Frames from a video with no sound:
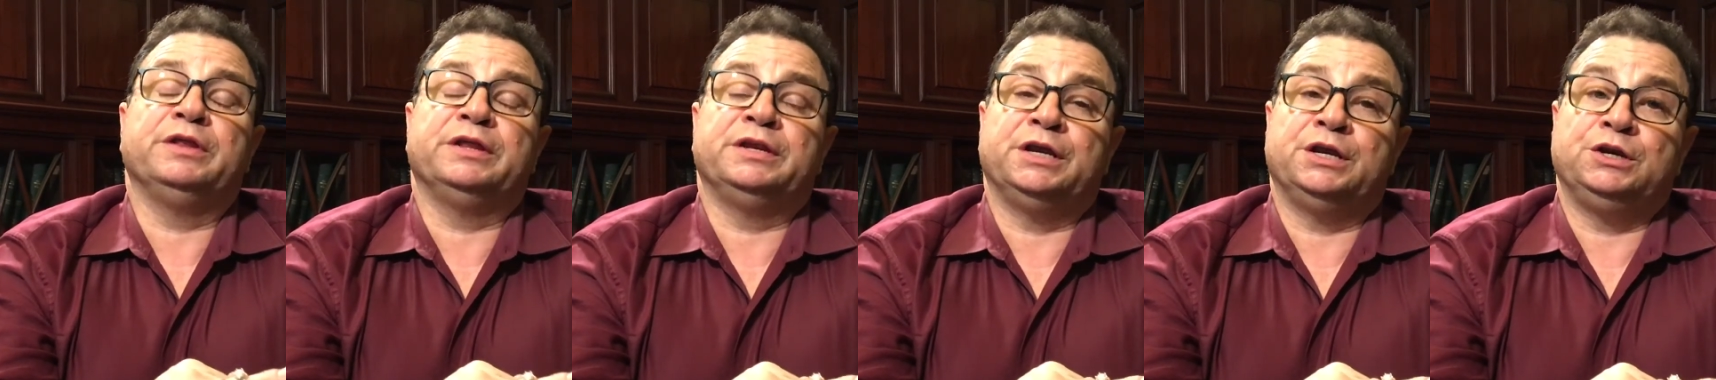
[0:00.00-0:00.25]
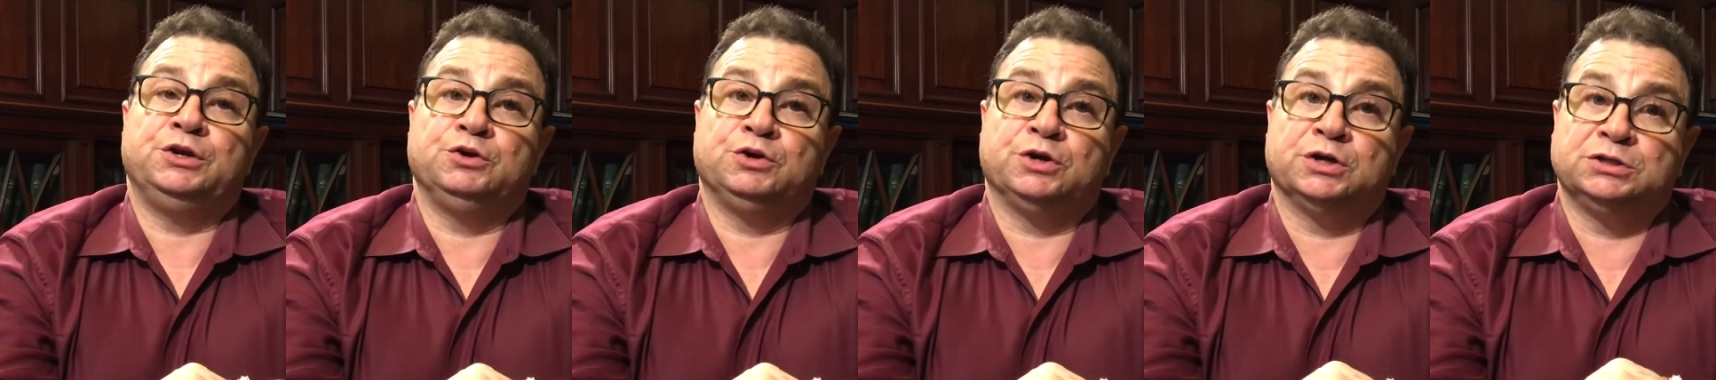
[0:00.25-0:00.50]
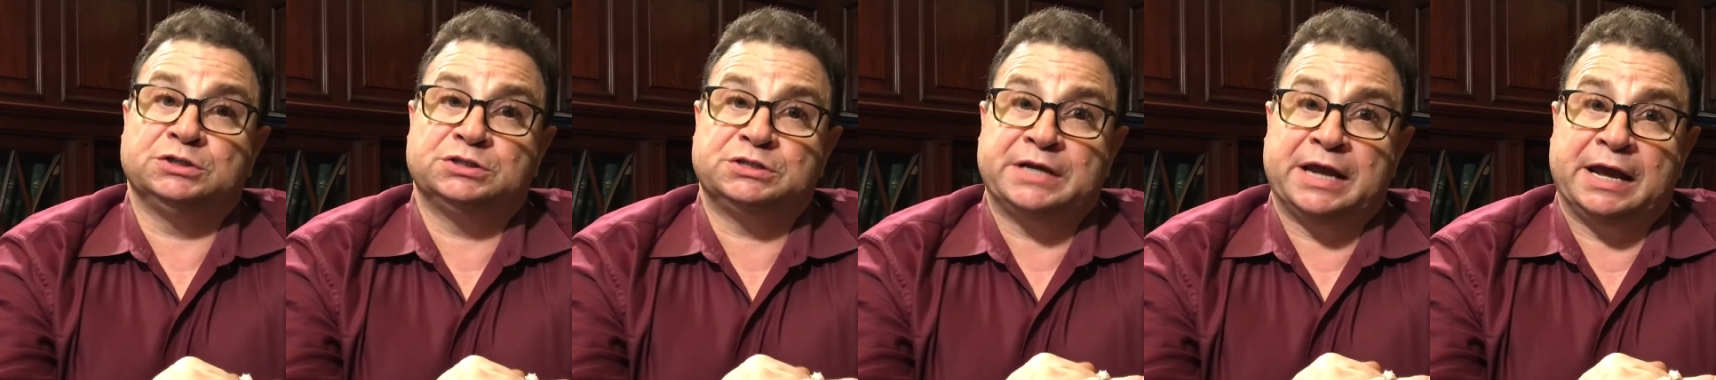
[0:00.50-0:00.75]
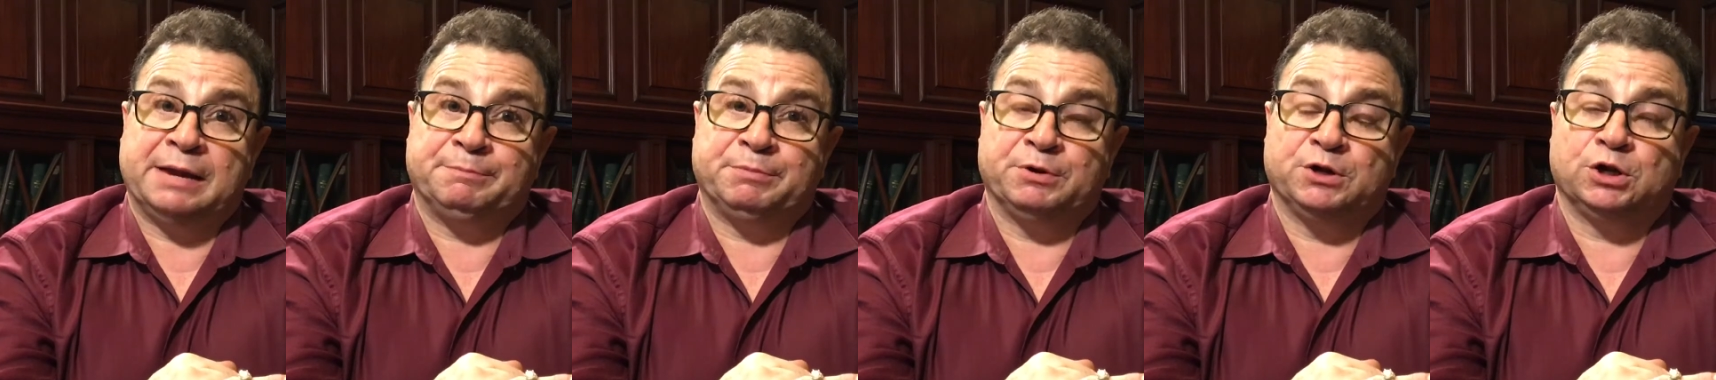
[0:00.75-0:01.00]
and then you can
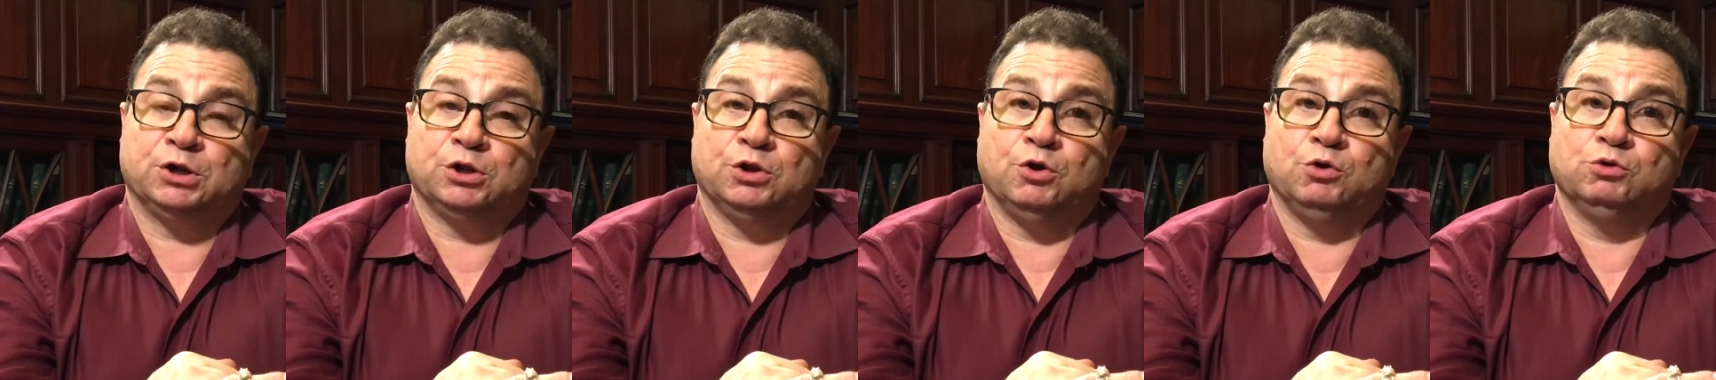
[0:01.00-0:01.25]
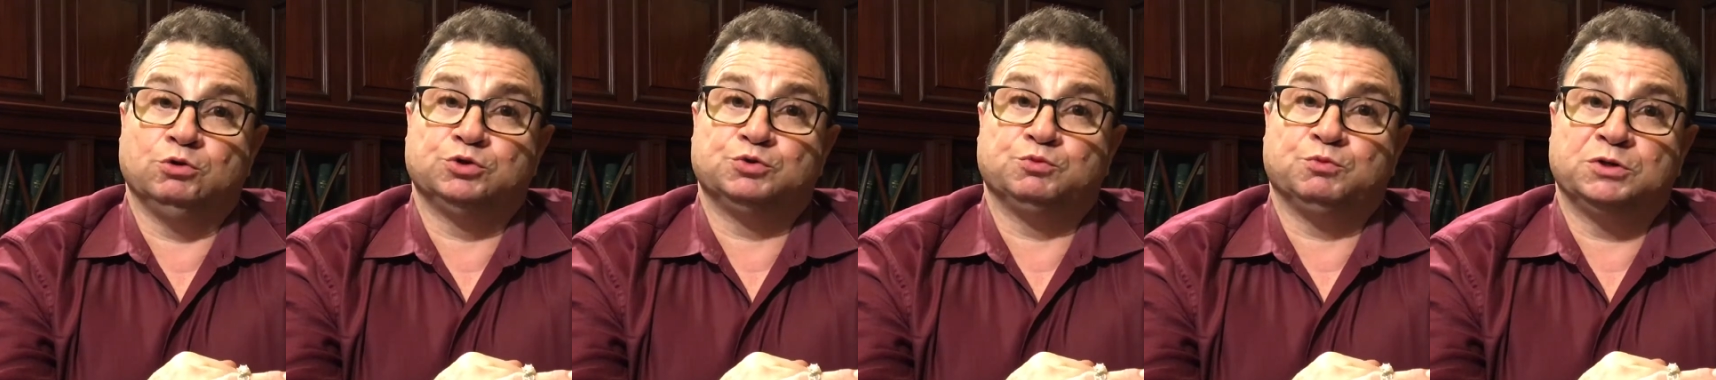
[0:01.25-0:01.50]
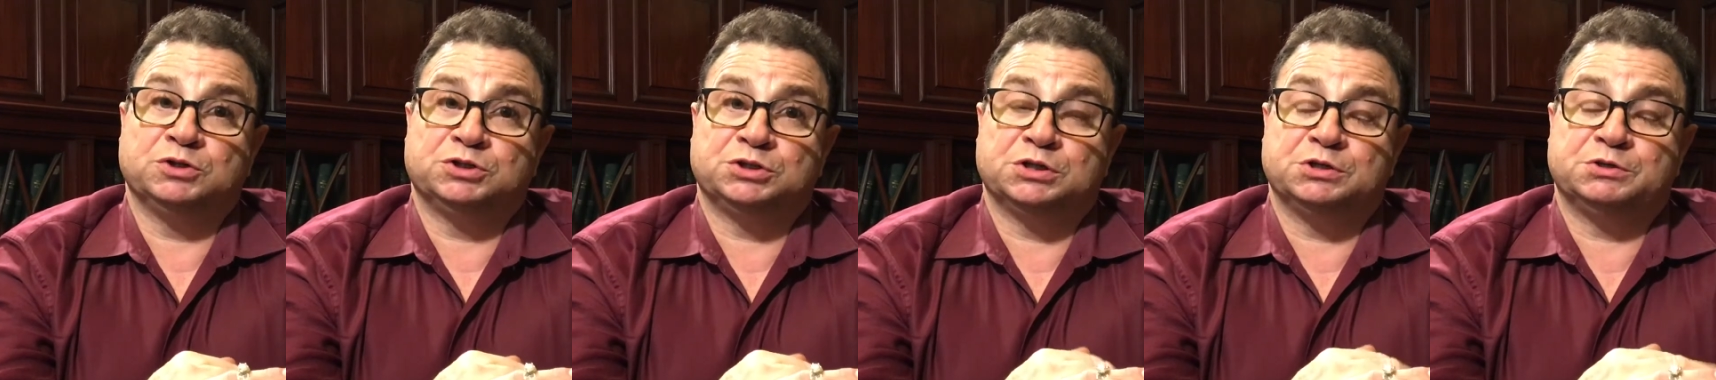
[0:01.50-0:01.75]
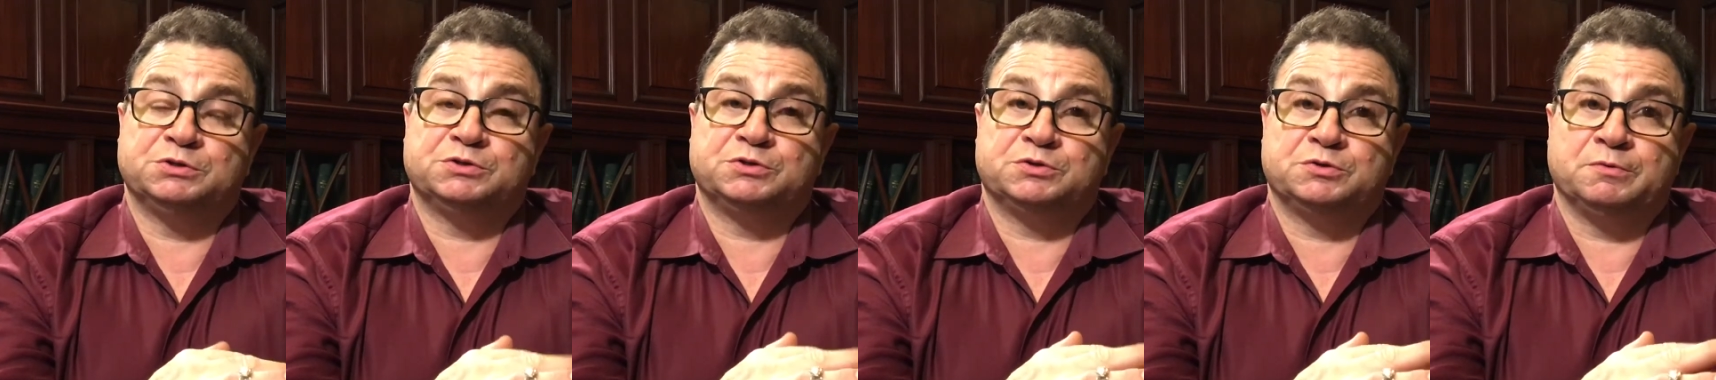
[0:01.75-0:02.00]
snap it closed once
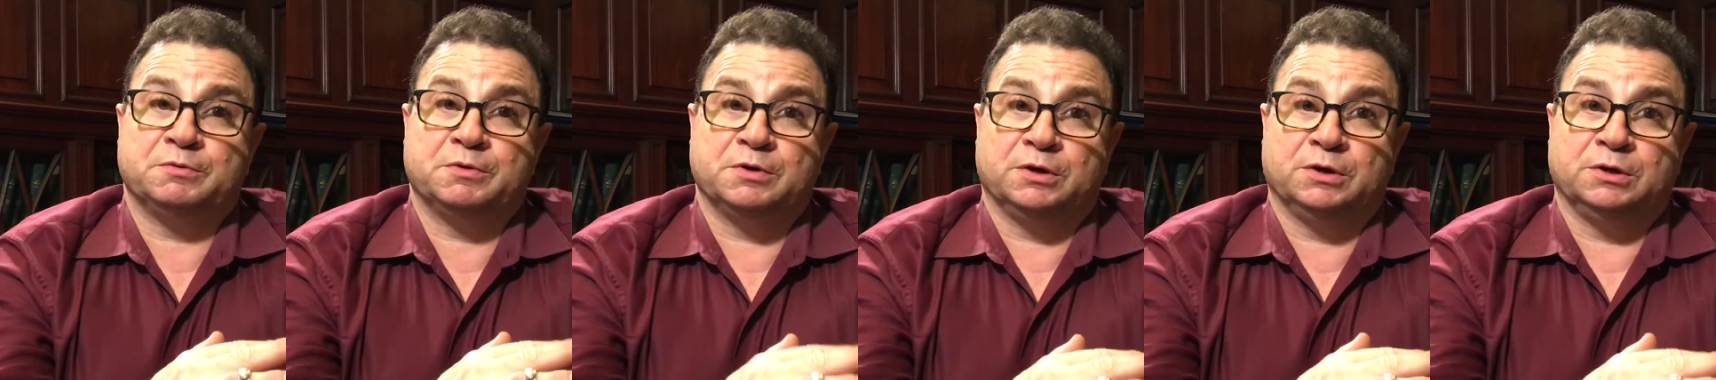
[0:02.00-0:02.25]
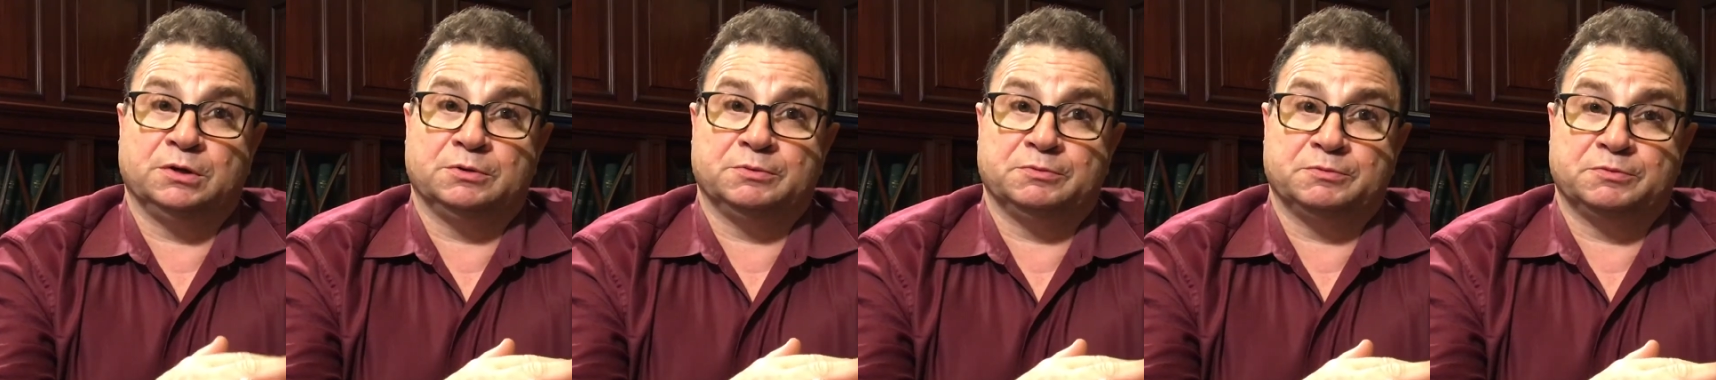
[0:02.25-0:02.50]
it's uh,